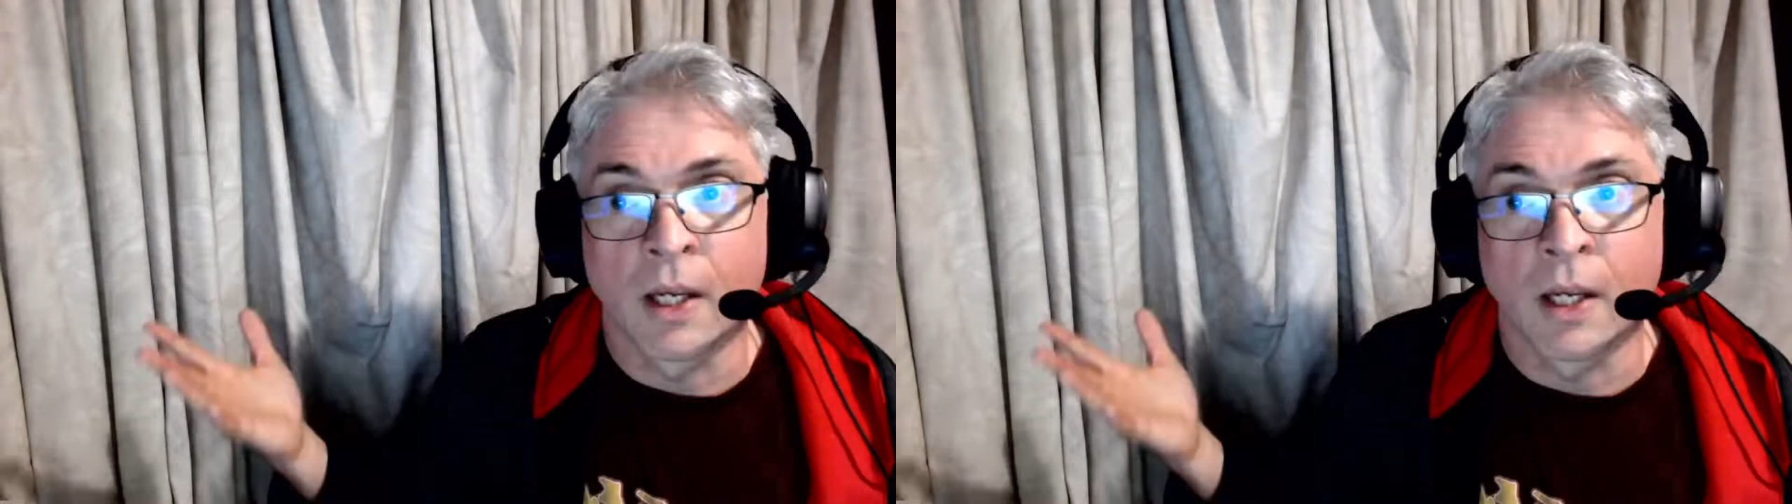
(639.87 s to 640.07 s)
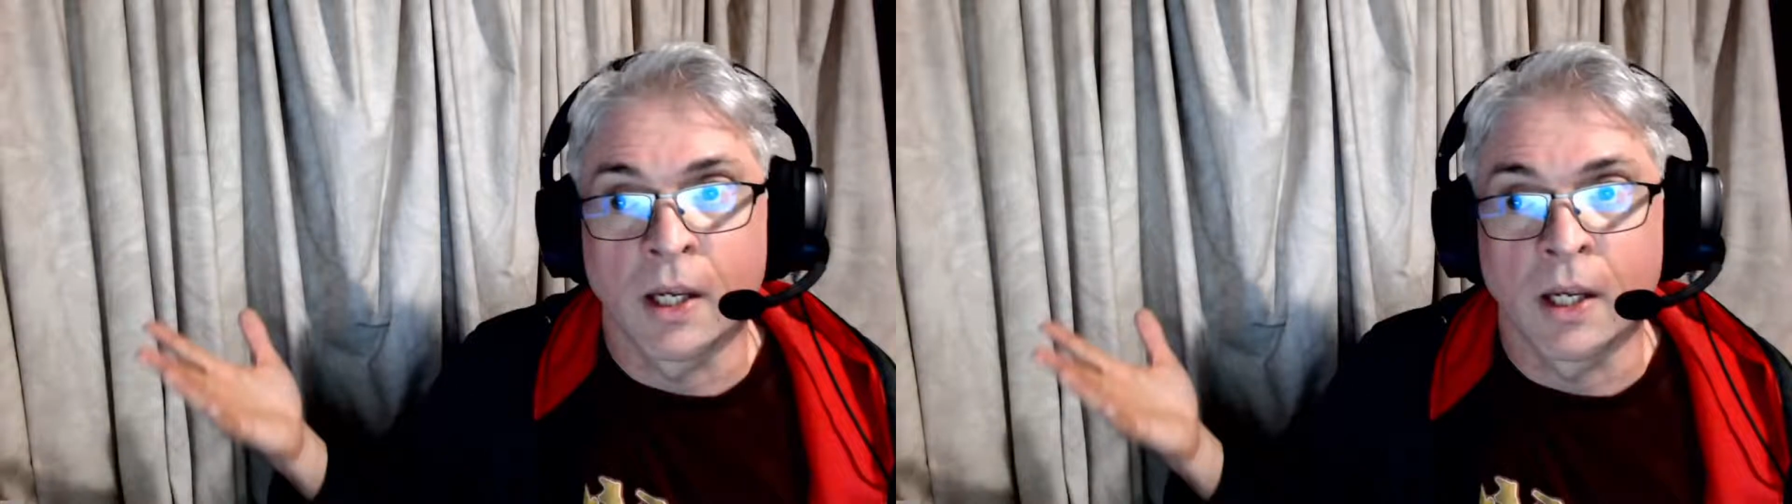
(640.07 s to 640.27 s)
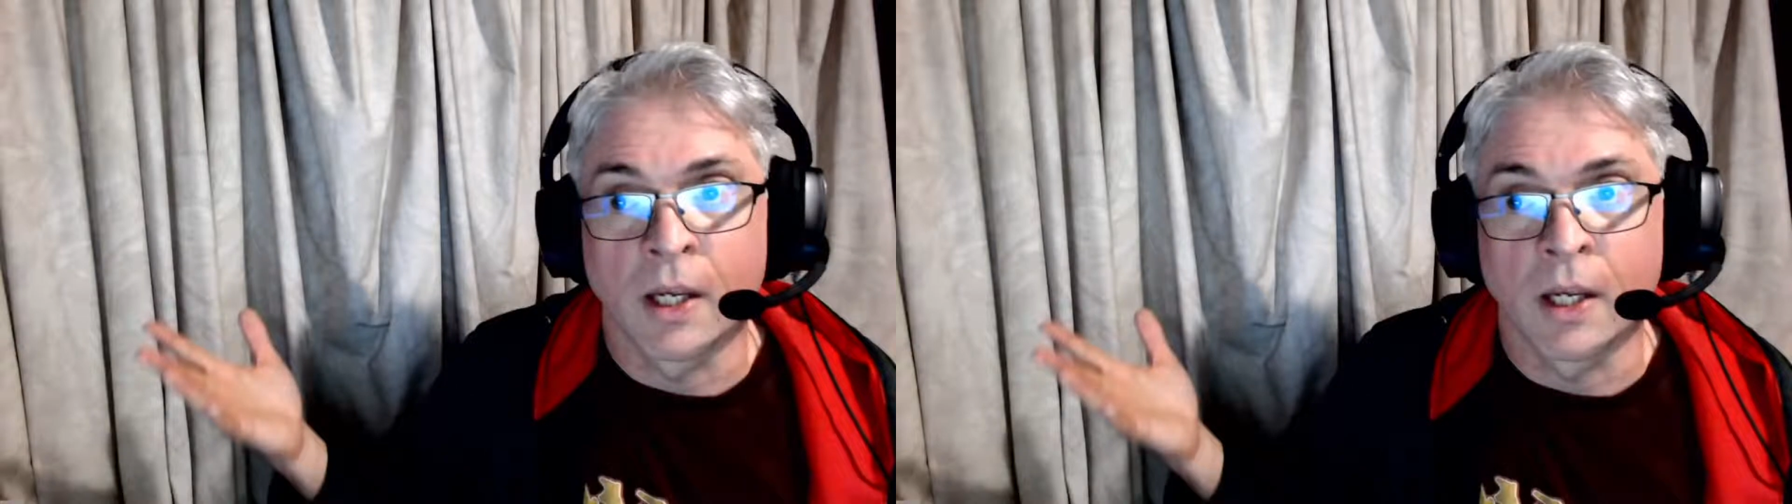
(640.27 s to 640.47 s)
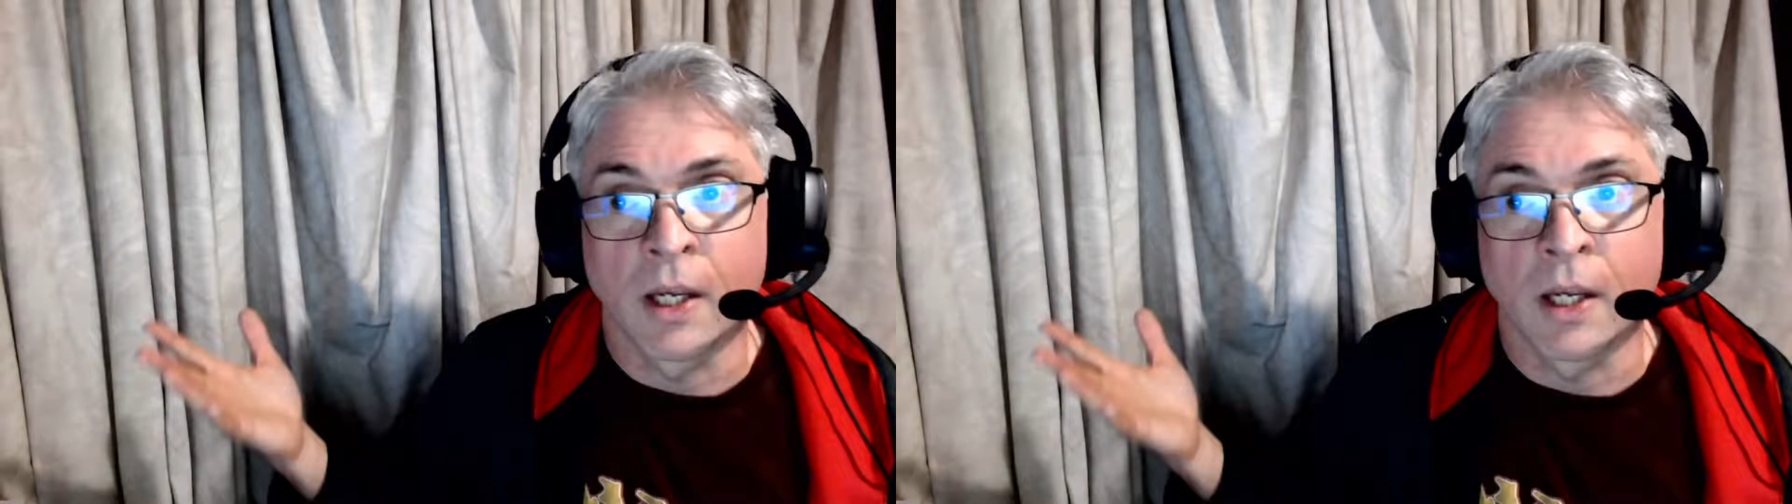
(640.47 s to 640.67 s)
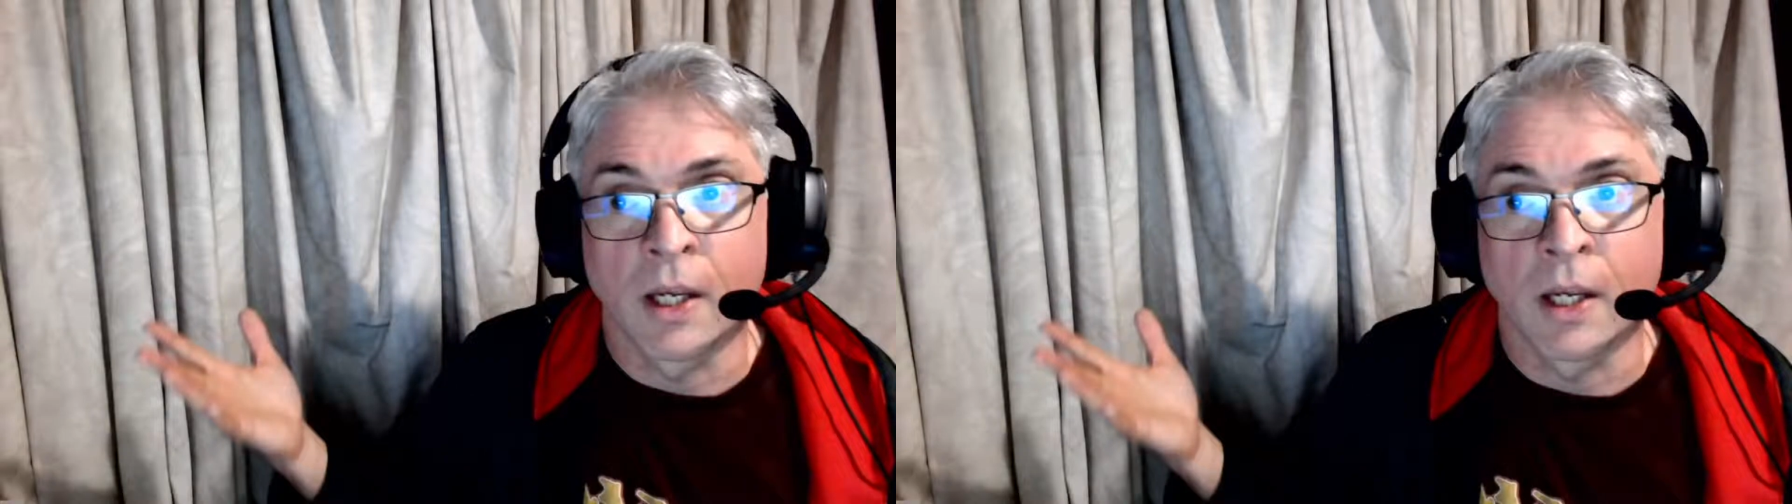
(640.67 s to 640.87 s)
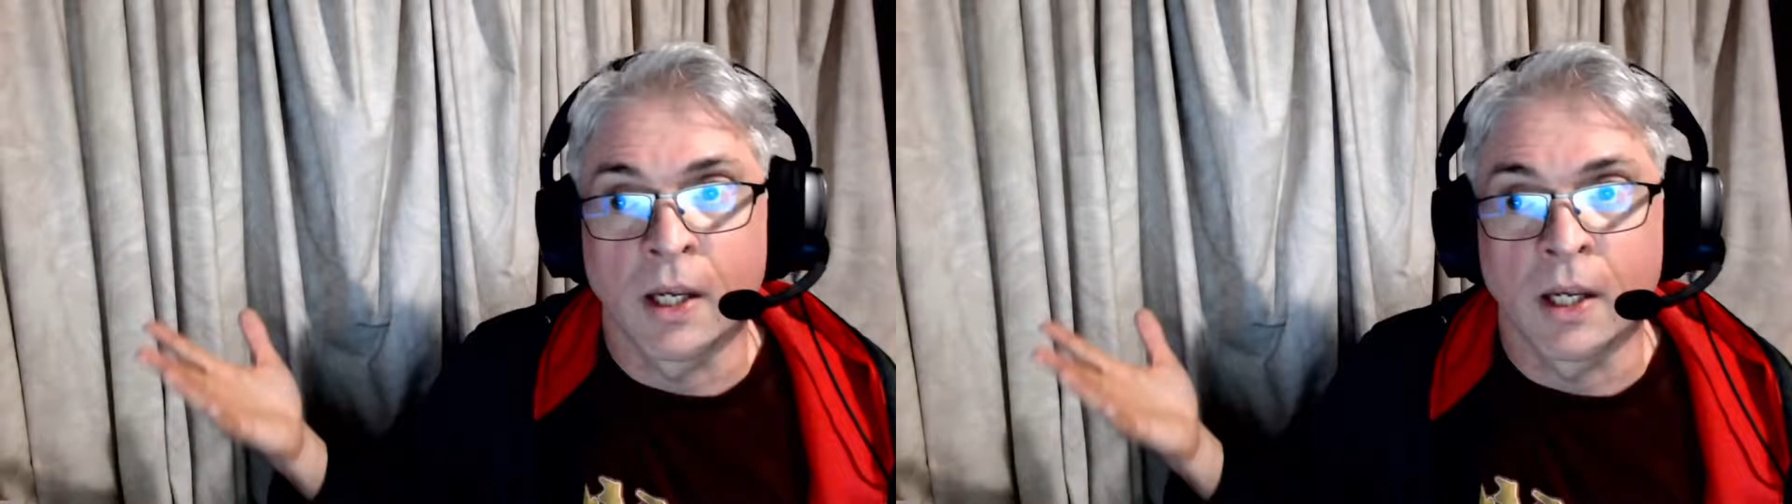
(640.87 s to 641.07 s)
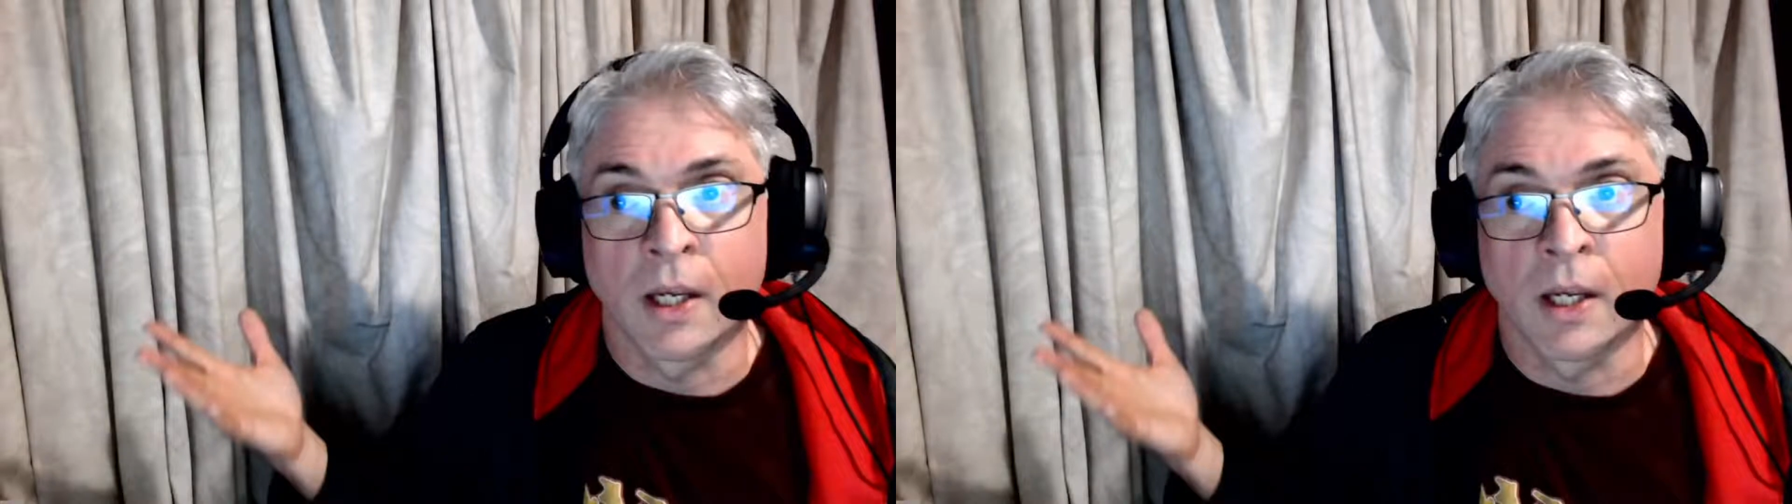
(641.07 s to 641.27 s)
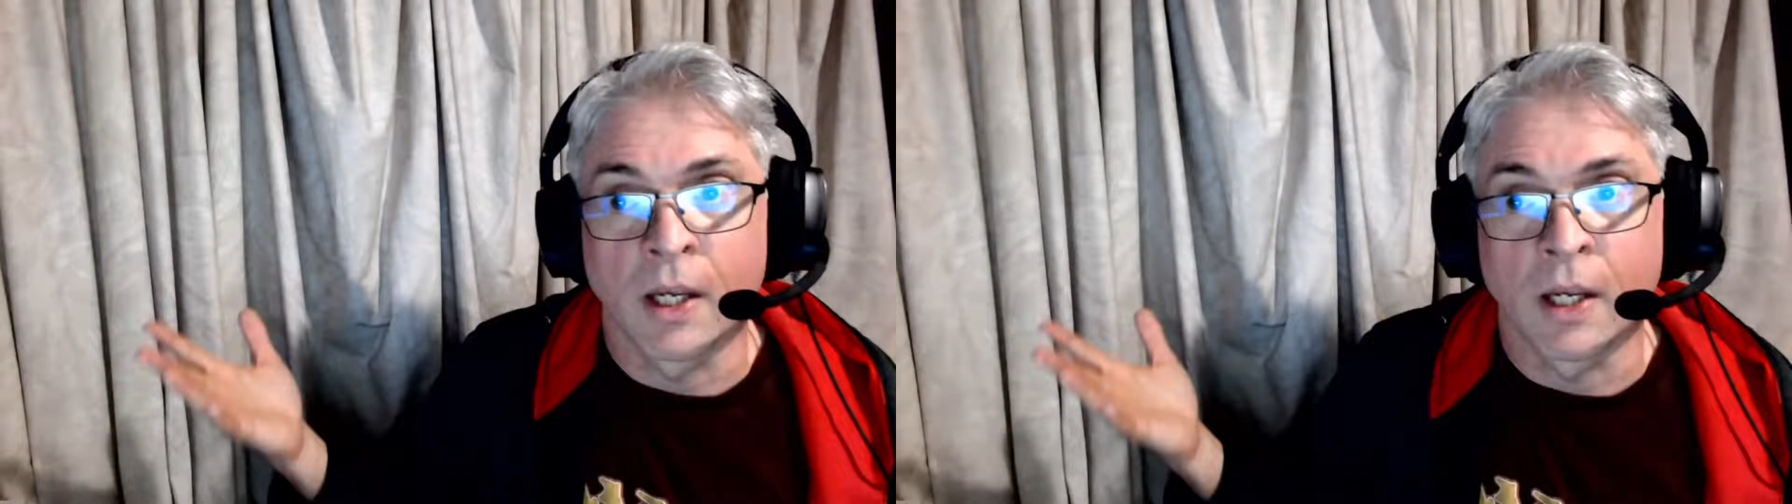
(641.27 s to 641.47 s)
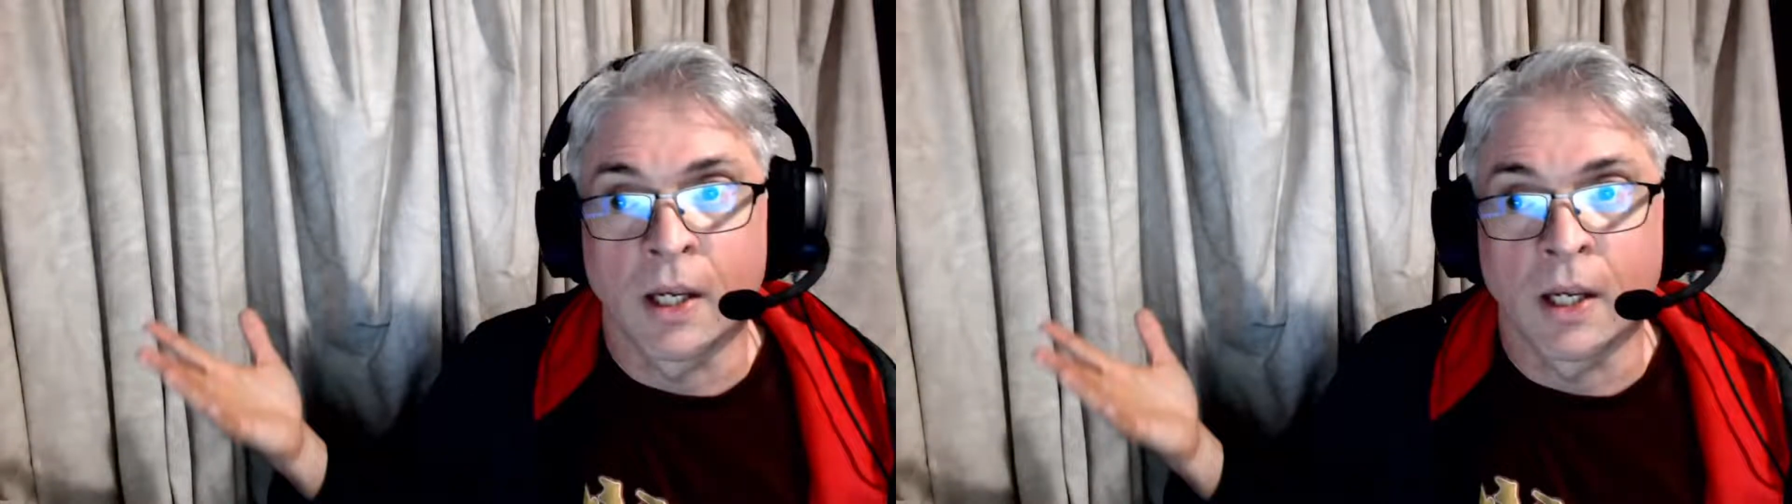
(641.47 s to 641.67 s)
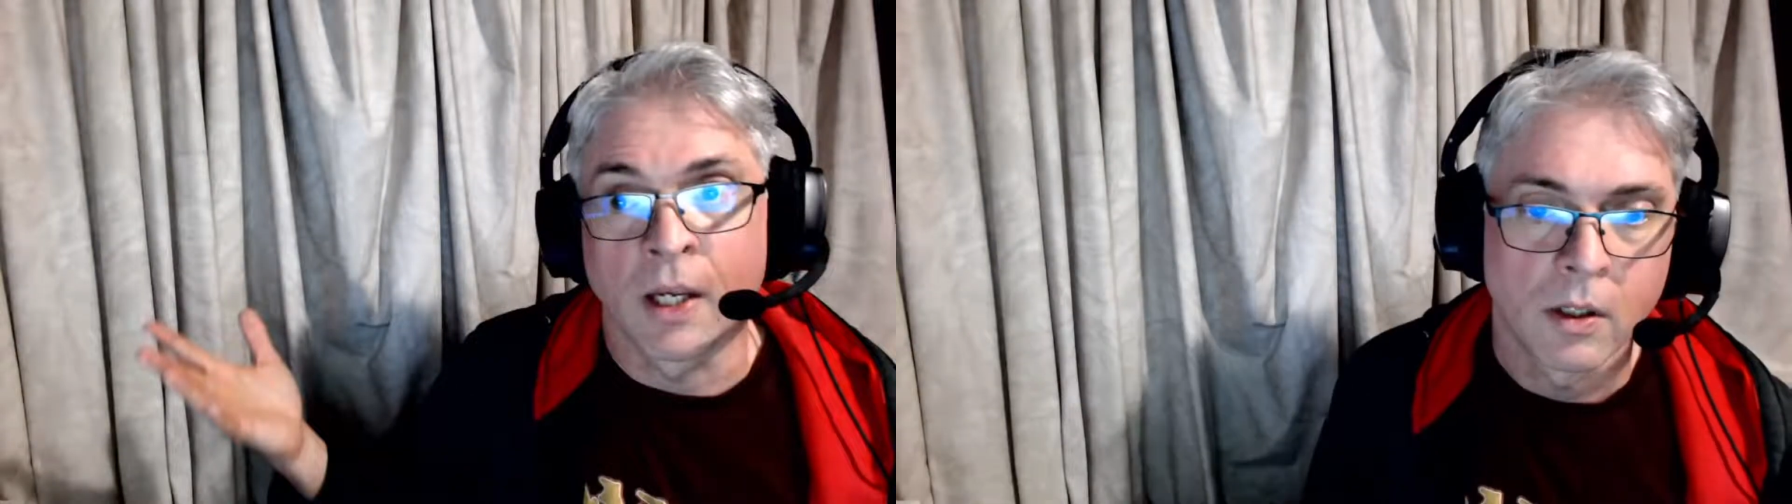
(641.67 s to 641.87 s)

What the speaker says: 12 patents over the 13 years.